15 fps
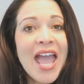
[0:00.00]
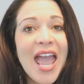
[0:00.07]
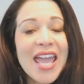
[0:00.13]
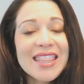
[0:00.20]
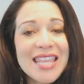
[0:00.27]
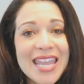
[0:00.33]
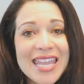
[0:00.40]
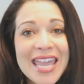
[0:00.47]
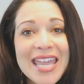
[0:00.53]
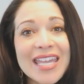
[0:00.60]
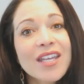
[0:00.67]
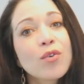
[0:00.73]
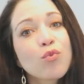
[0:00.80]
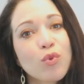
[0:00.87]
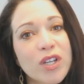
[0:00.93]
and they
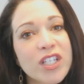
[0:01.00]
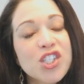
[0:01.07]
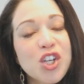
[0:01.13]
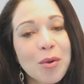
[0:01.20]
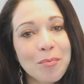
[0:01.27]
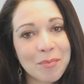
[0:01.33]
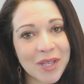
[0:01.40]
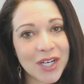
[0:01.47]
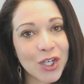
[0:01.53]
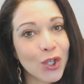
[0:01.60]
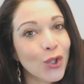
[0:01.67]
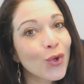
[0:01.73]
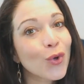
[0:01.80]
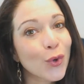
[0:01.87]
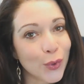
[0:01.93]
can't reach a
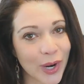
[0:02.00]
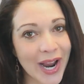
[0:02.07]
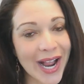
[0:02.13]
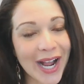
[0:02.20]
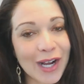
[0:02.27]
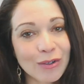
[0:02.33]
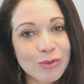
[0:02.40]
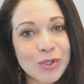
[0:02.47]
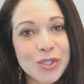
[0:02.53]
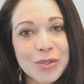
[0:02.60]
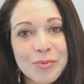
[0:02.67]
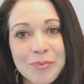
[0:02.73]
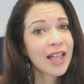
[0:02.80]
middle ground.